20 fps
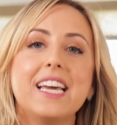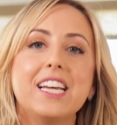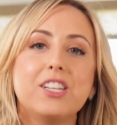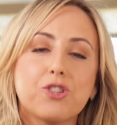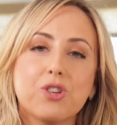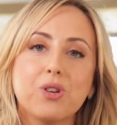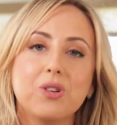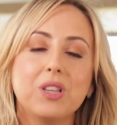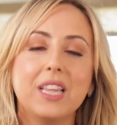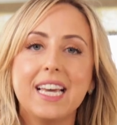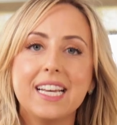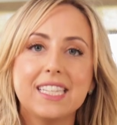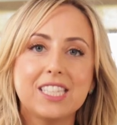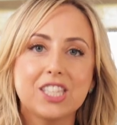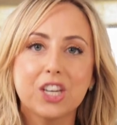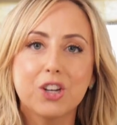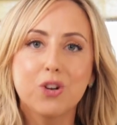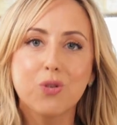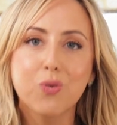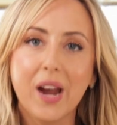it truly is
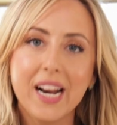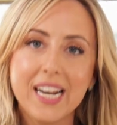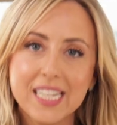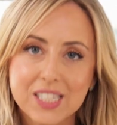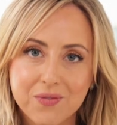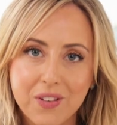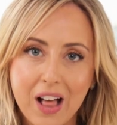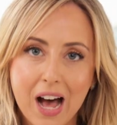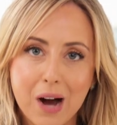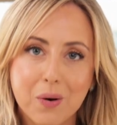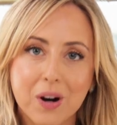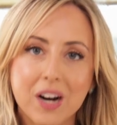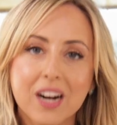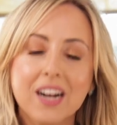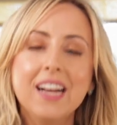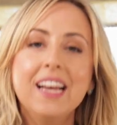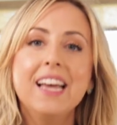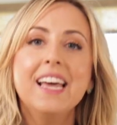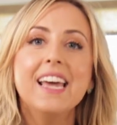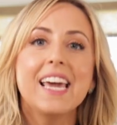the greatest
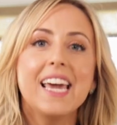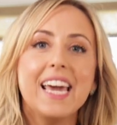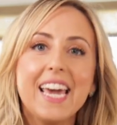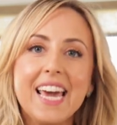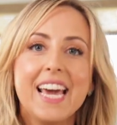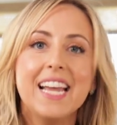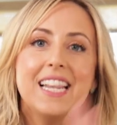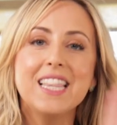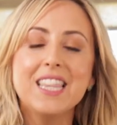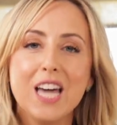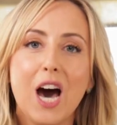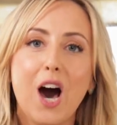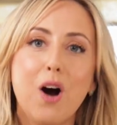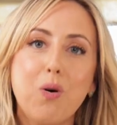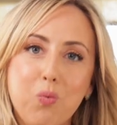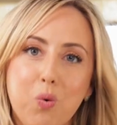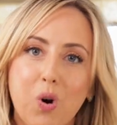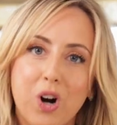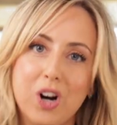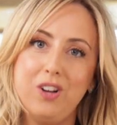flour in
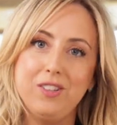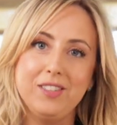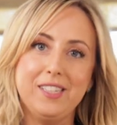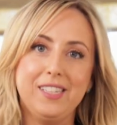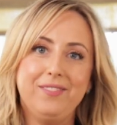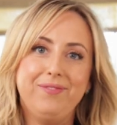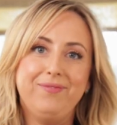the world.